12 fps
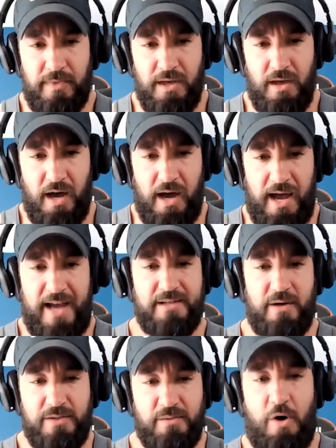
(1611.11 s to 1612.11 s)
uh, as
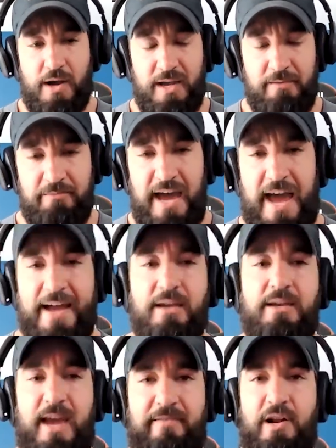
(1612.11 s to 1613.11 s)
I was walking
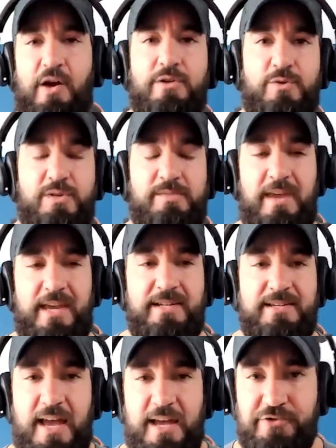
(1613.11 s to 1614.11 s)
back, Kevin Owens was making
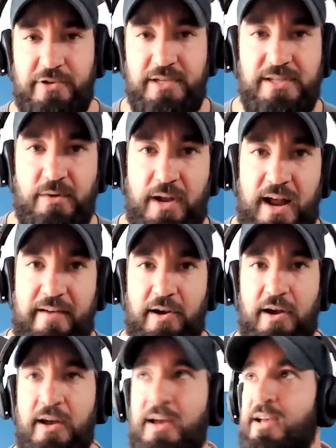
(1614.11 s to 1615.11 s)
his entrance or whatever,